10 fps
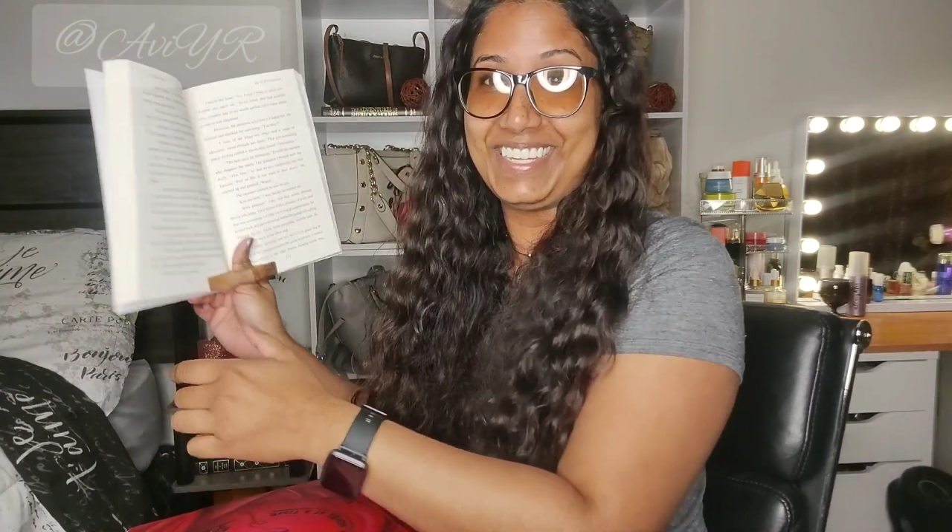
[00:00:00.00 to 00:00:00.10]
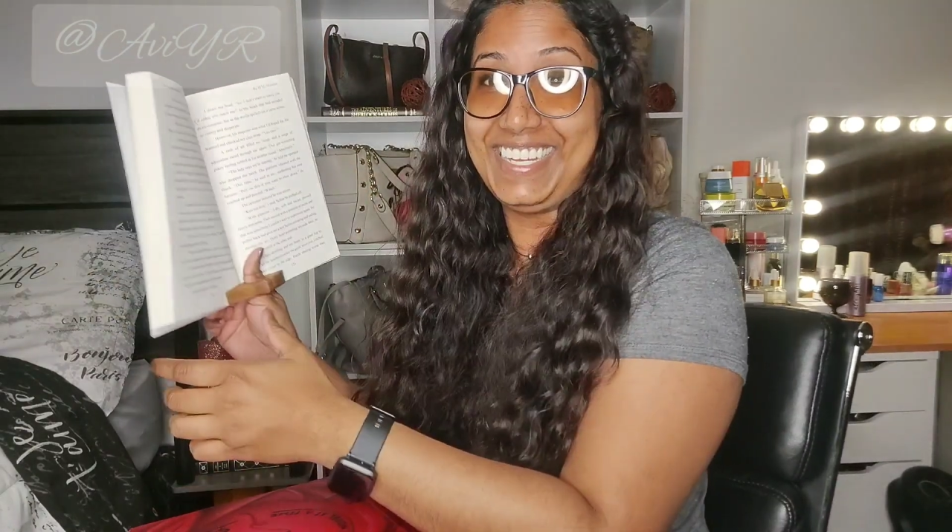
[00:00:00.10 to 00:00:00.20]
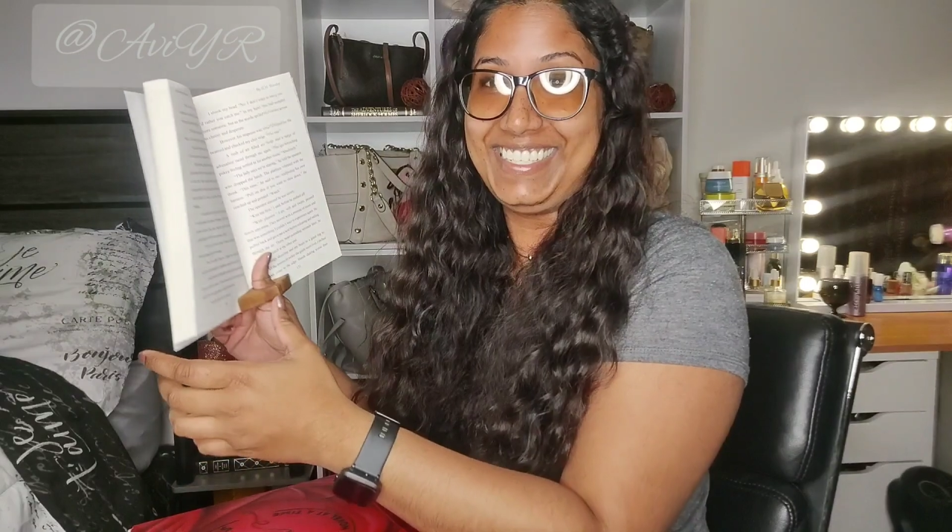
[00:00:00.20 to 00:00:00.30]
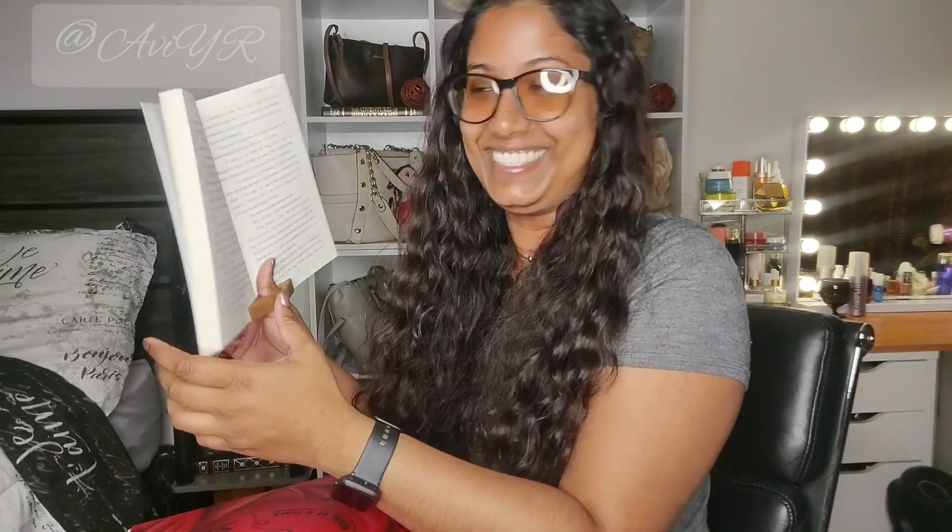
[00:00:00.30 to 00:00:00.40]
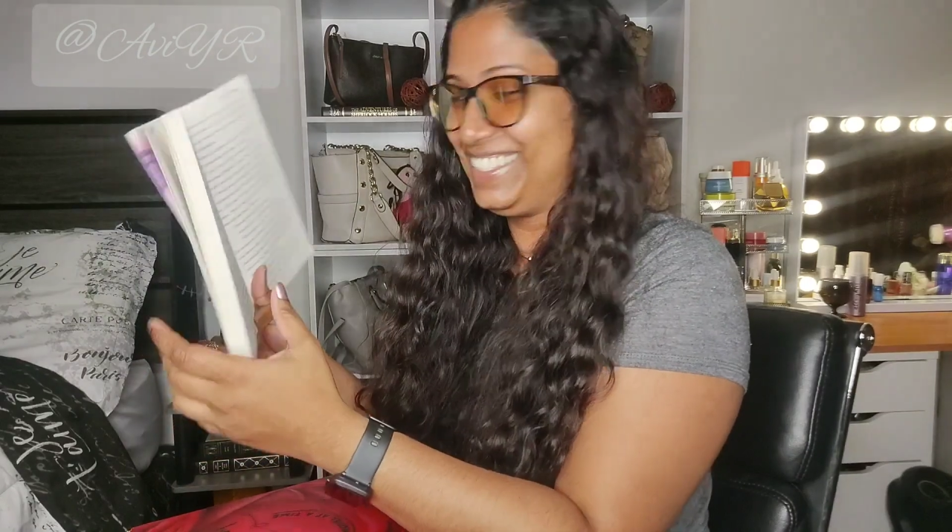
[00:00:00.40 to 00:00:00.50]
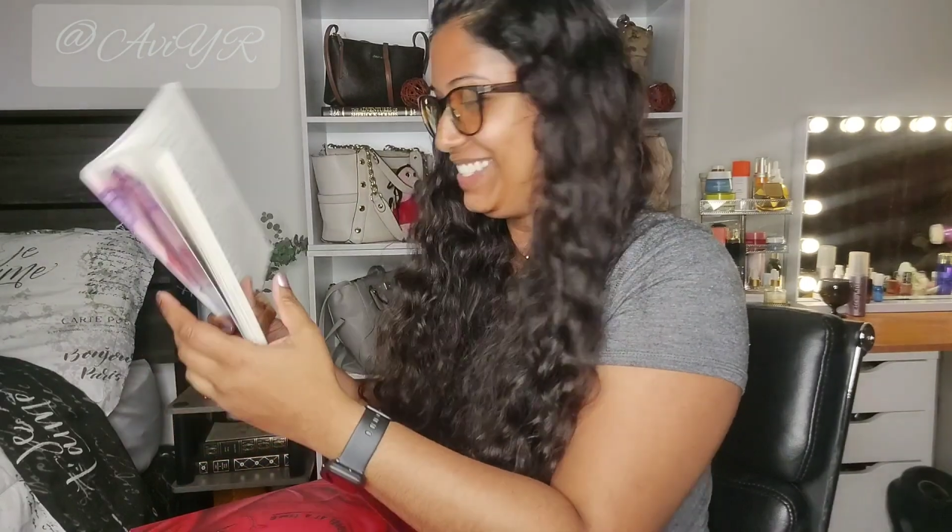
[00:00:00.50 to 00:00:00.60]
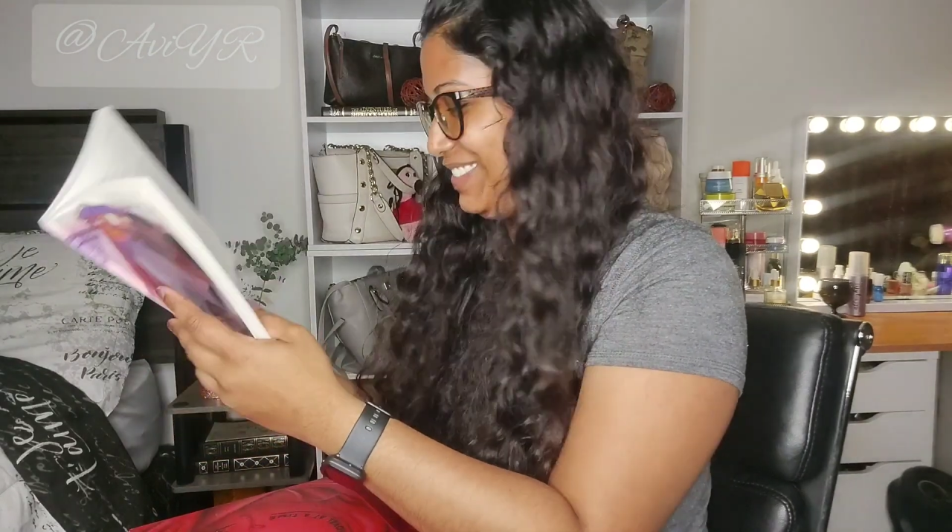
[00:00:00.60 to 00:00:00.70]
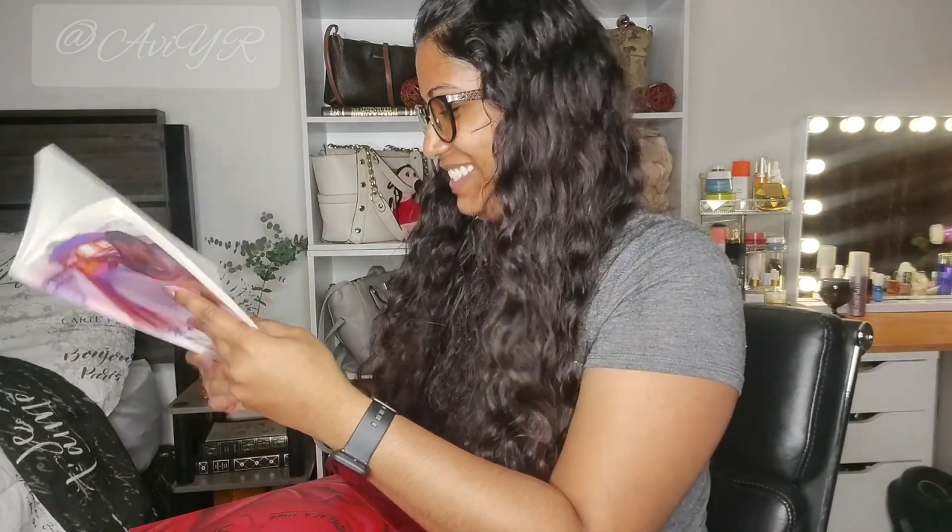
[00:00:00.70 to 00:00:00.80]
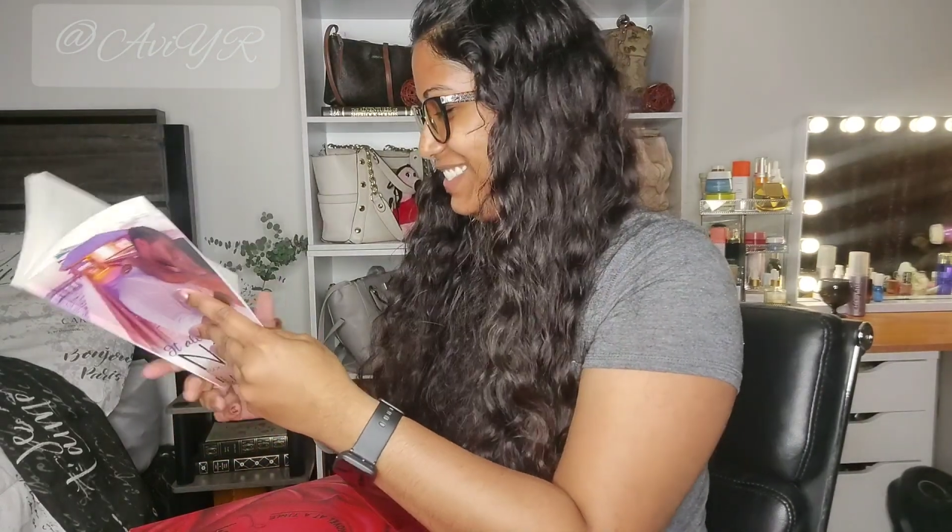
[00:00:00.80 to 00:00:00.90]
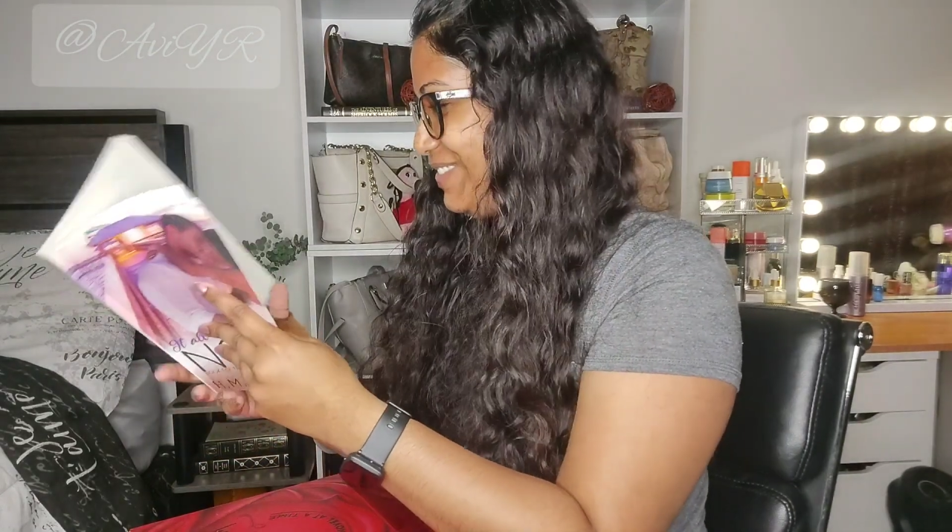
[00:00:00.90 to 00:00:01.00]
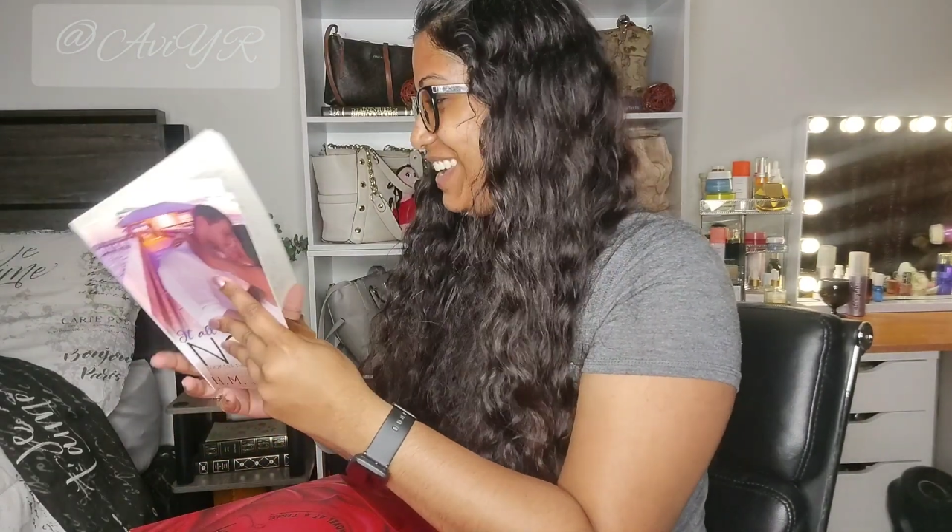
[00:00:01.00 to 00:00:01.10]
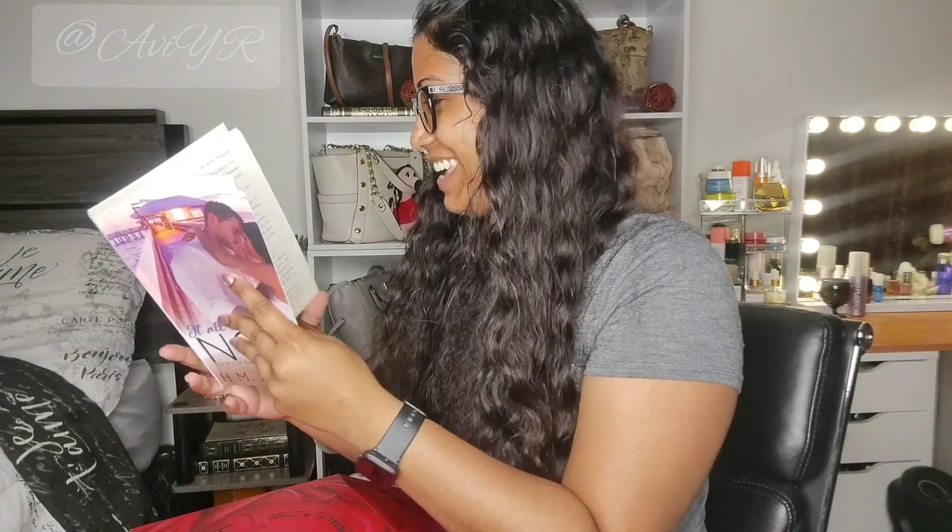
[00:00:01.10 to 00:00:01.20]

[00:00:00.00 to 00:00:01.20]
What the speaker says: and I didn't know these